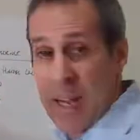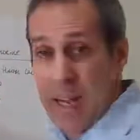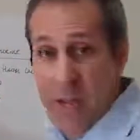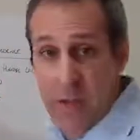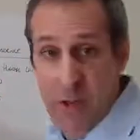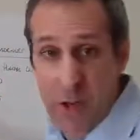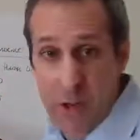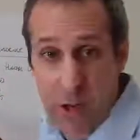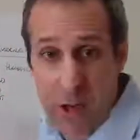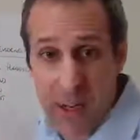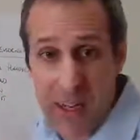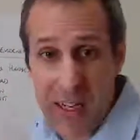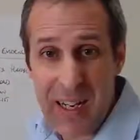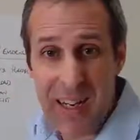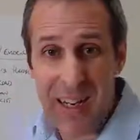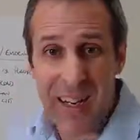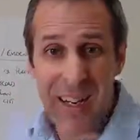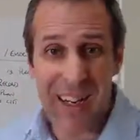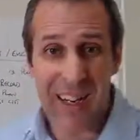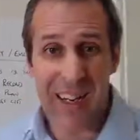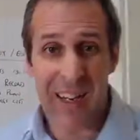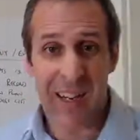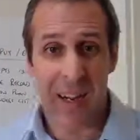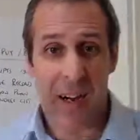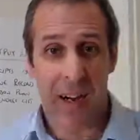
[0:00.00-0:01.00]
end of the training
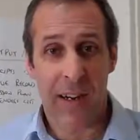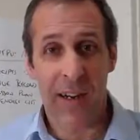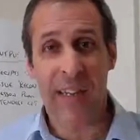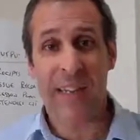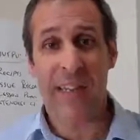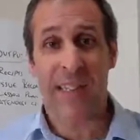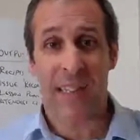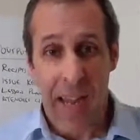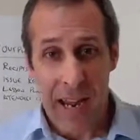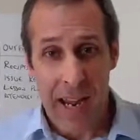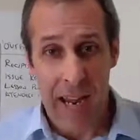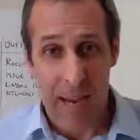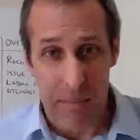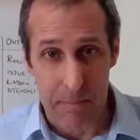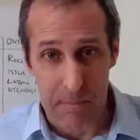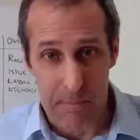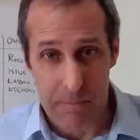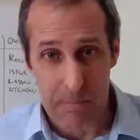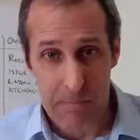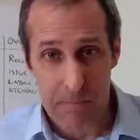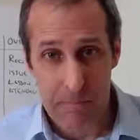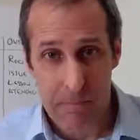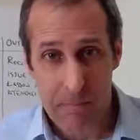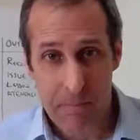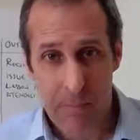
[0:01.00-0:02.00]
an exam,
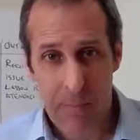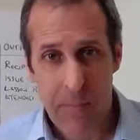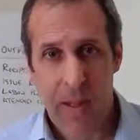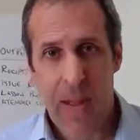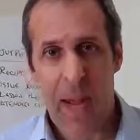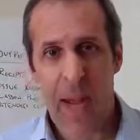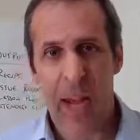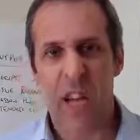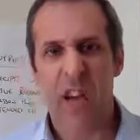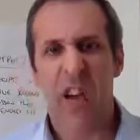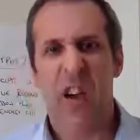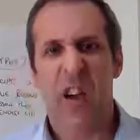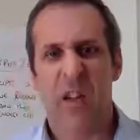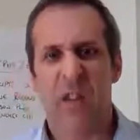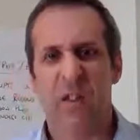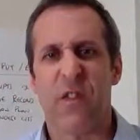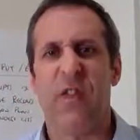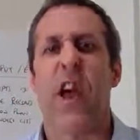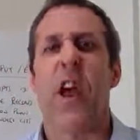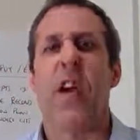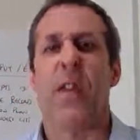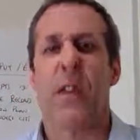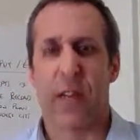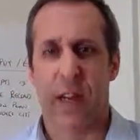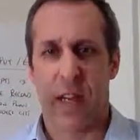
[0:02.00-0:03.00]
a
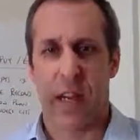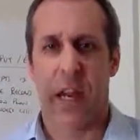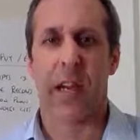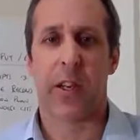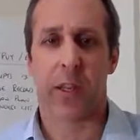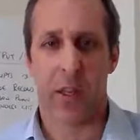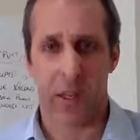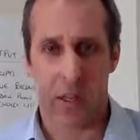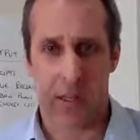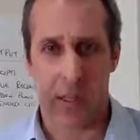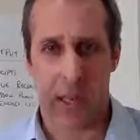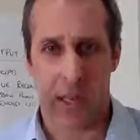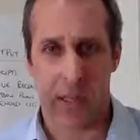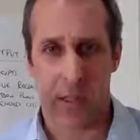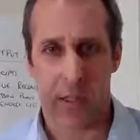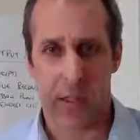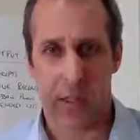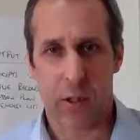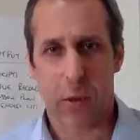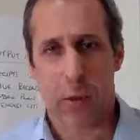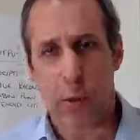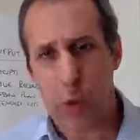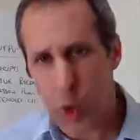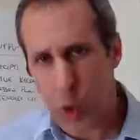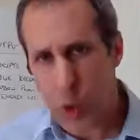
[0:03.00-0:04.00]
verification test
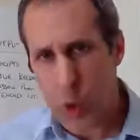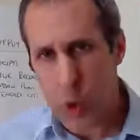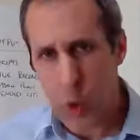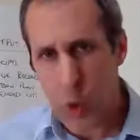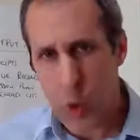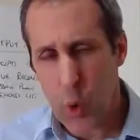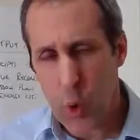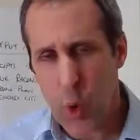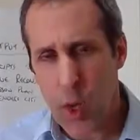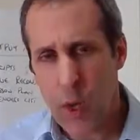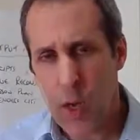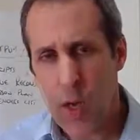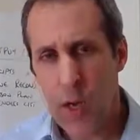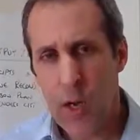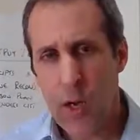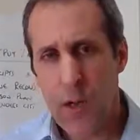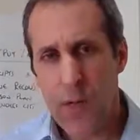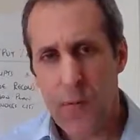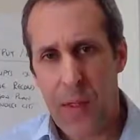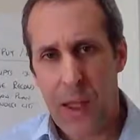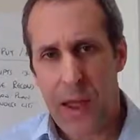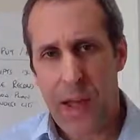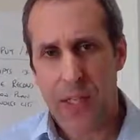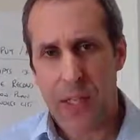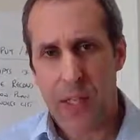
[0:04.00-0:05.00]
to ensure
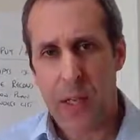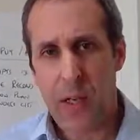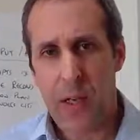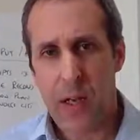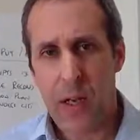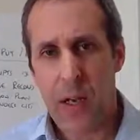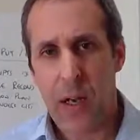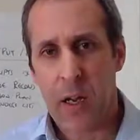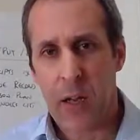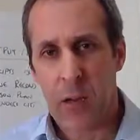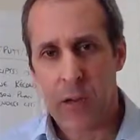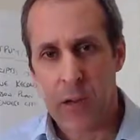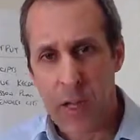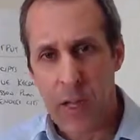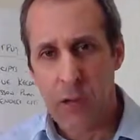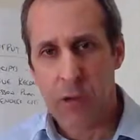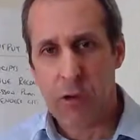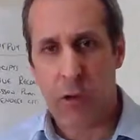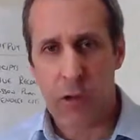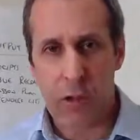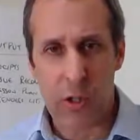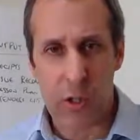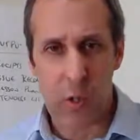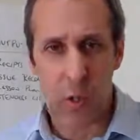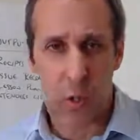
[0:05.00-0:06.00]
that the
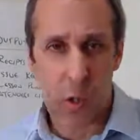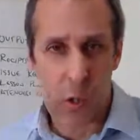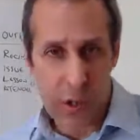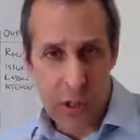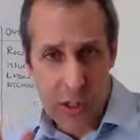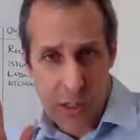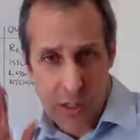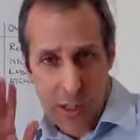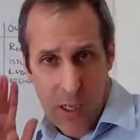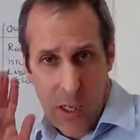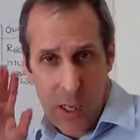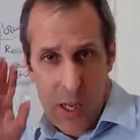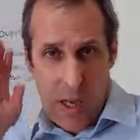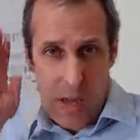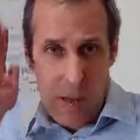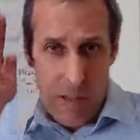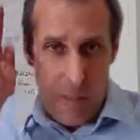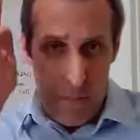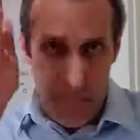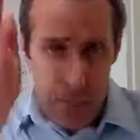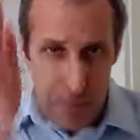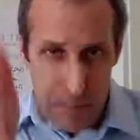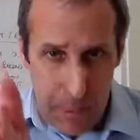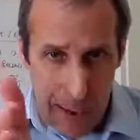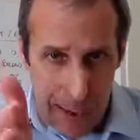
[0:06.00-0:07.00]
instructions weren't just
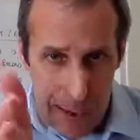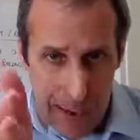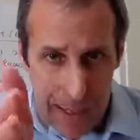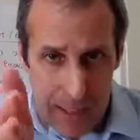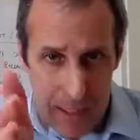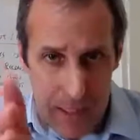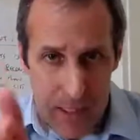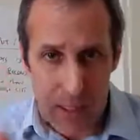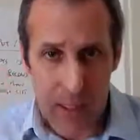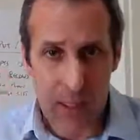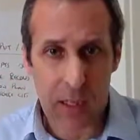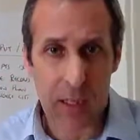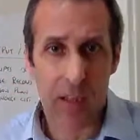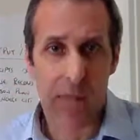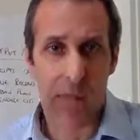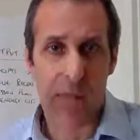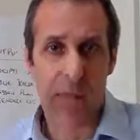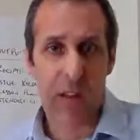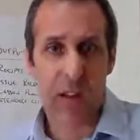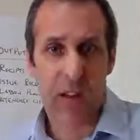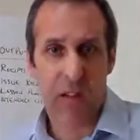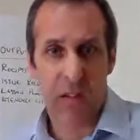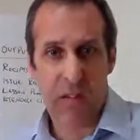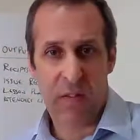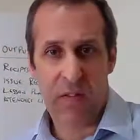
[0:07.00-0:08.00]
passed
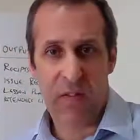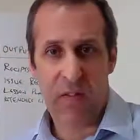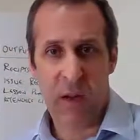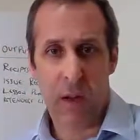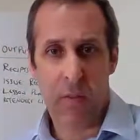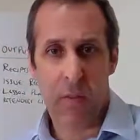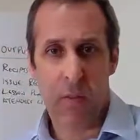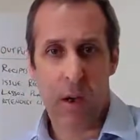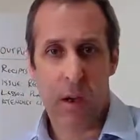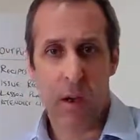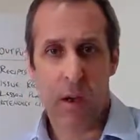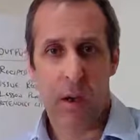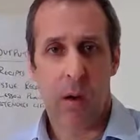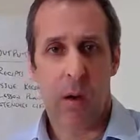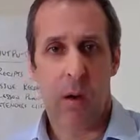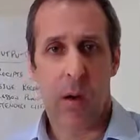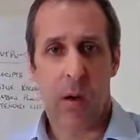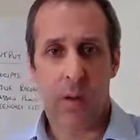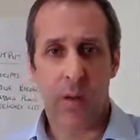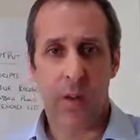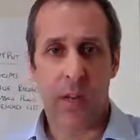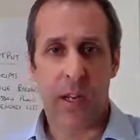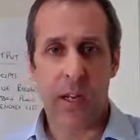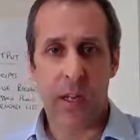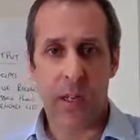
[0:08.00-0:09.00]
from
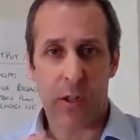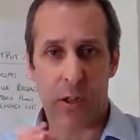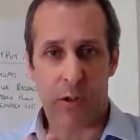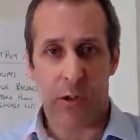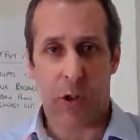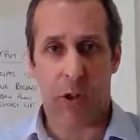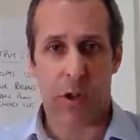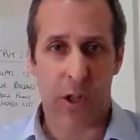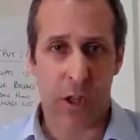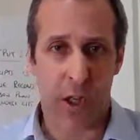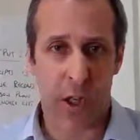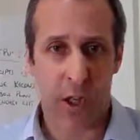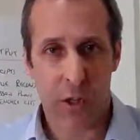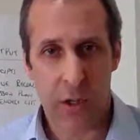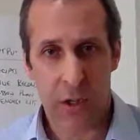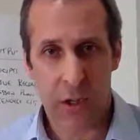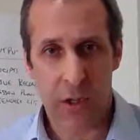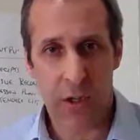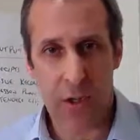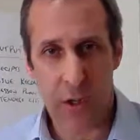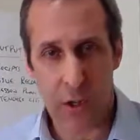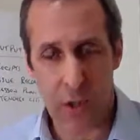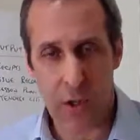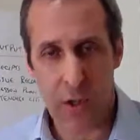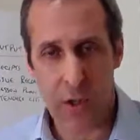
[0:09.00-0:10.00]
the instructor
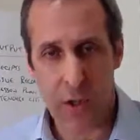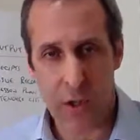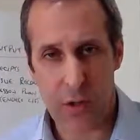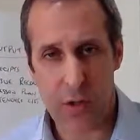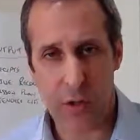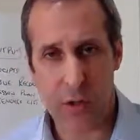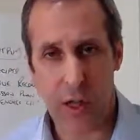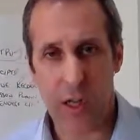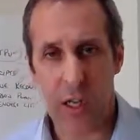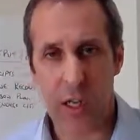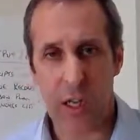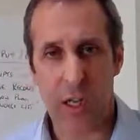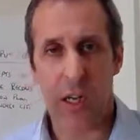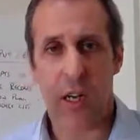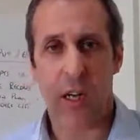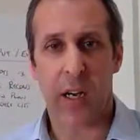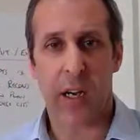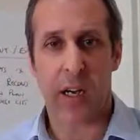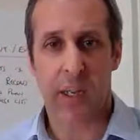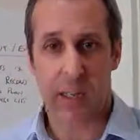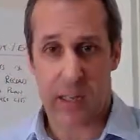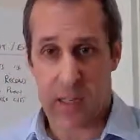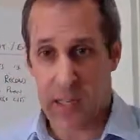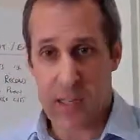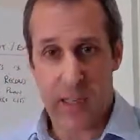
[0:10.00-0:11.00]
to the
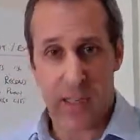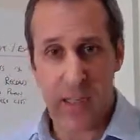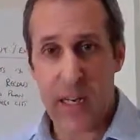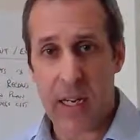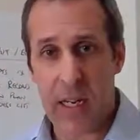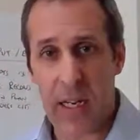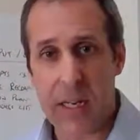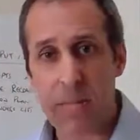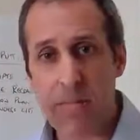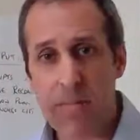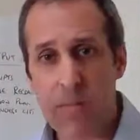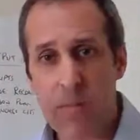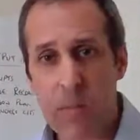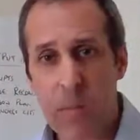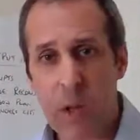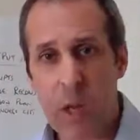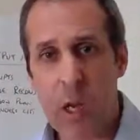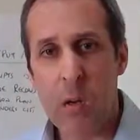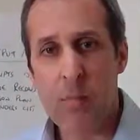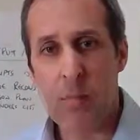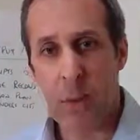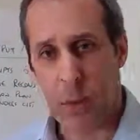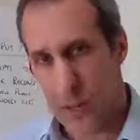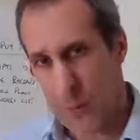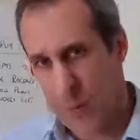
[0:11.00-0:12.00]
attendee,
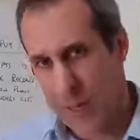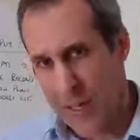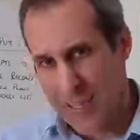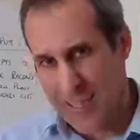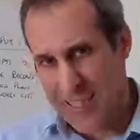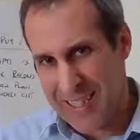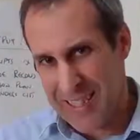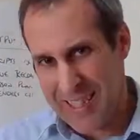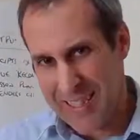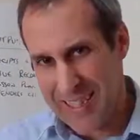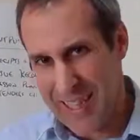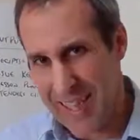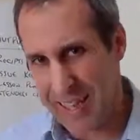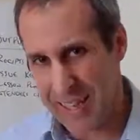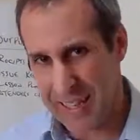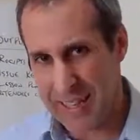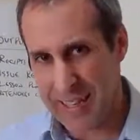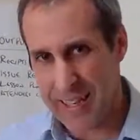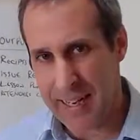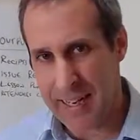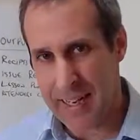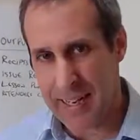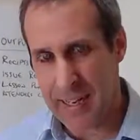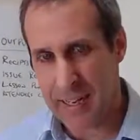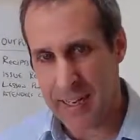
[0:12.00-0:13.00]
but were actually taken
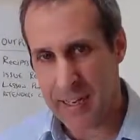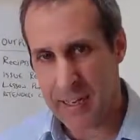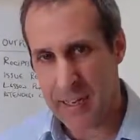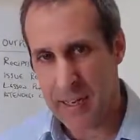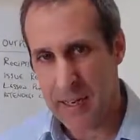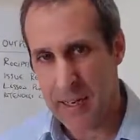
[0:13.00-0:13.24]
in.